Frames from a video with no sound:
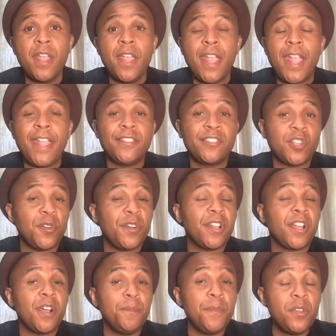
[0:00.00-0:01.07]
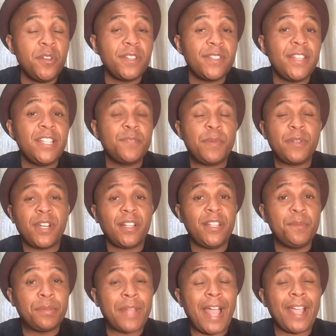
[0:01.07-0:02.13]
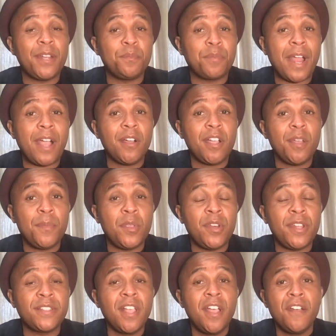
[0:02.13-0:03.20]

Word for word: in certain communities, particularly Black and Brown communities,